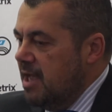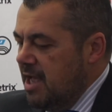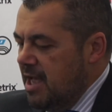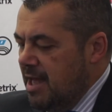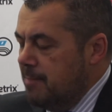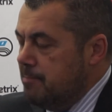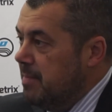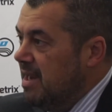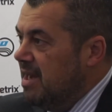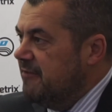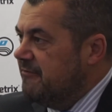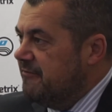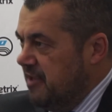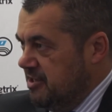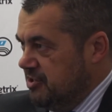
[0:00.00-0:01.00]
a mini
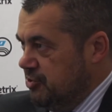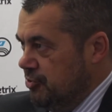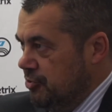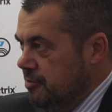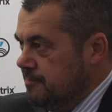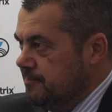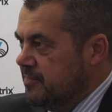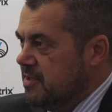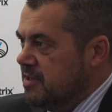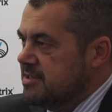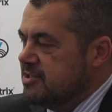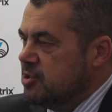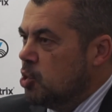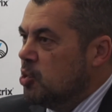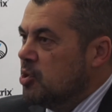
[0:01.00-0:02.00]
fixture,
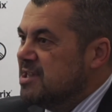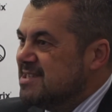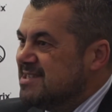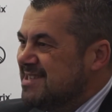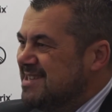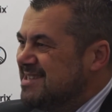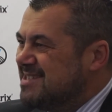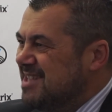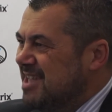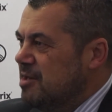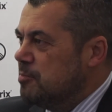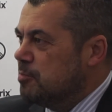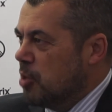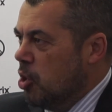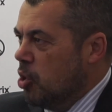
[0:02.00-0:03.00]
so
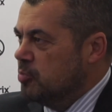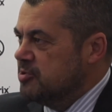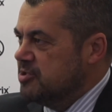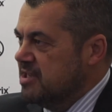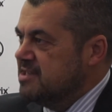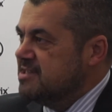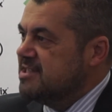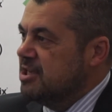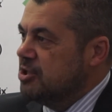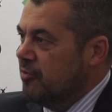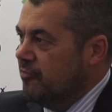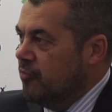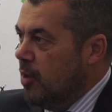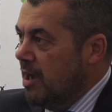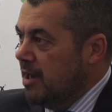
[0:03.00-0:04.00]
16 probes instead
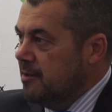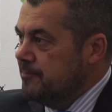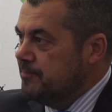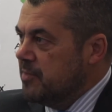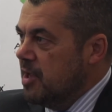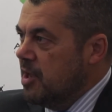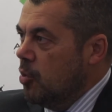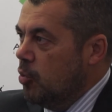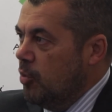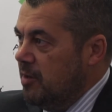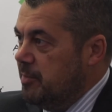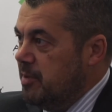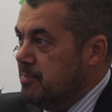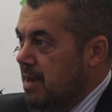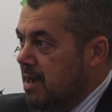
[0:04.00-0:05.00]
of one, will
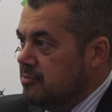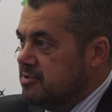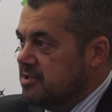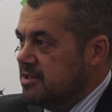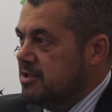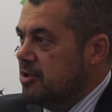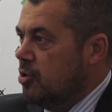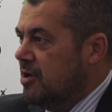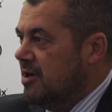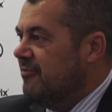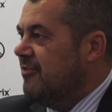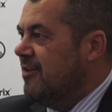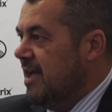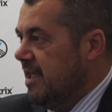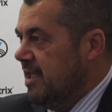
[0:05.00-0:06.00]
be mounted on a
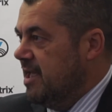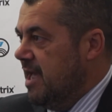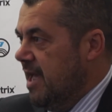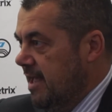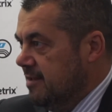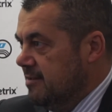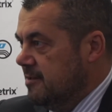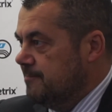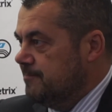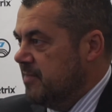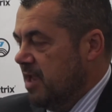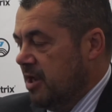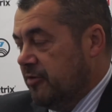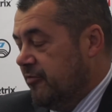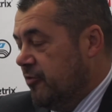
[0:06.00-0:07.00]
flying head.
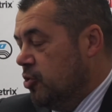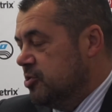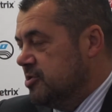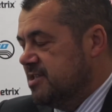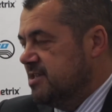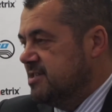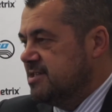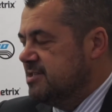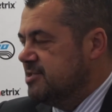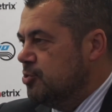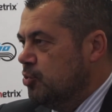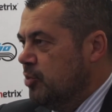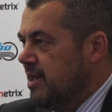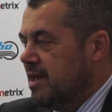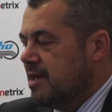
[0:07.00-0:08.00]
And of course, this is
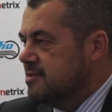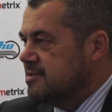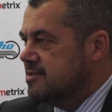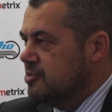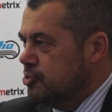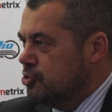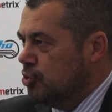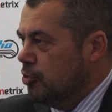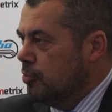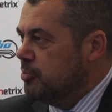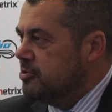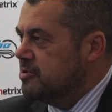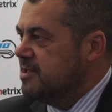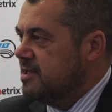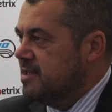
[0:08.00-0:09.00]
to enhance the
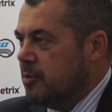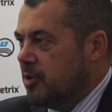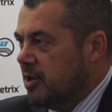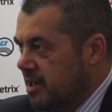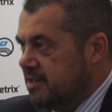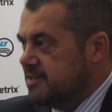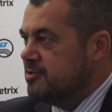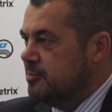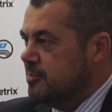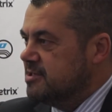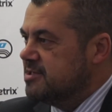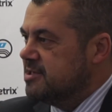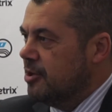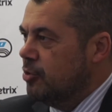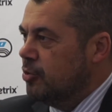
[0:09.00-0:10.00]
throughput that our
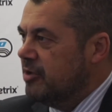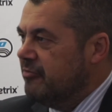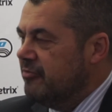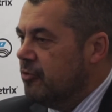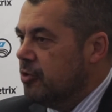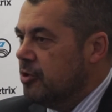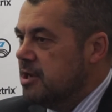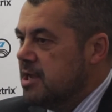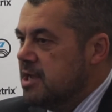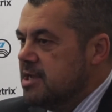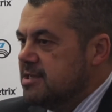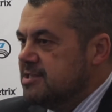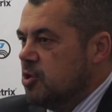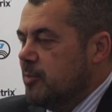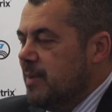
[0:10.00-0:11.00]
customers are looking for.
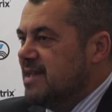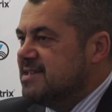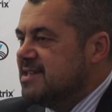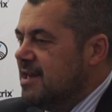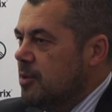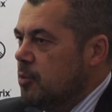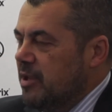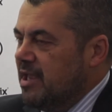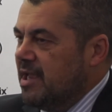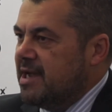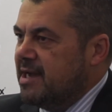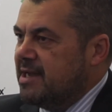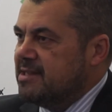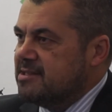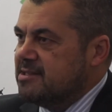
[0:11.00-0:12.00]
So basically, we
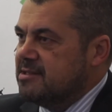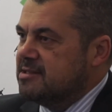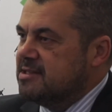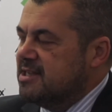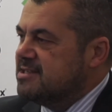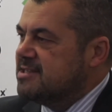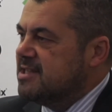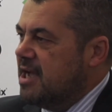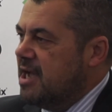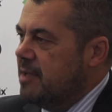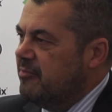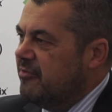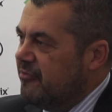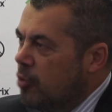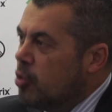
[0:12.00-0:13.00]
cut the test time
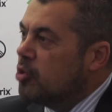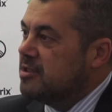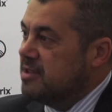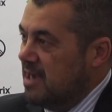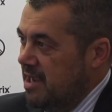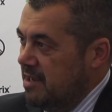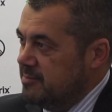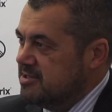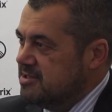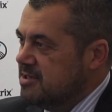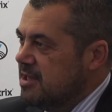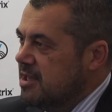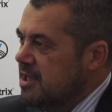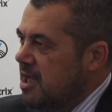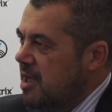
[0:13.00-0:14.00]
4 times.
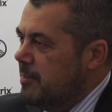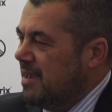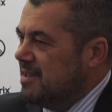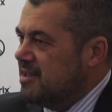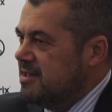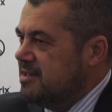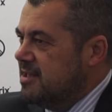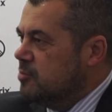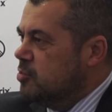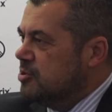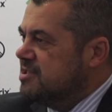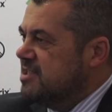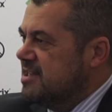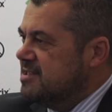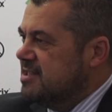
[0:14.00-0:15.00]
A battery that was
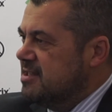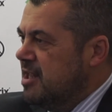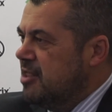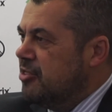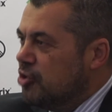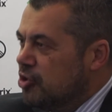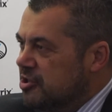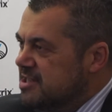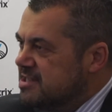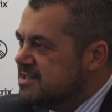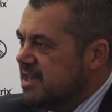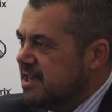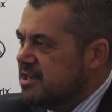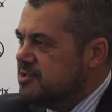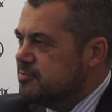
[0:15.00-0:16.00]
tested in 30
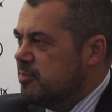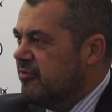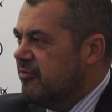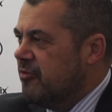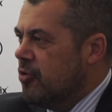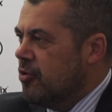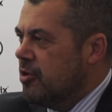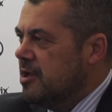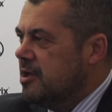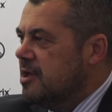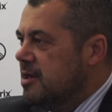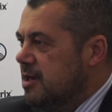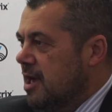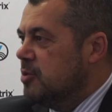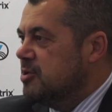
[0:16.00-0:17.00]
seconds before,
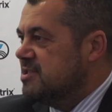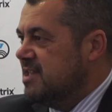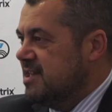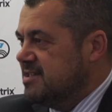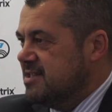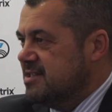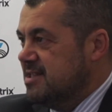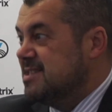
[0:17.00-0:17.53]
now is tested in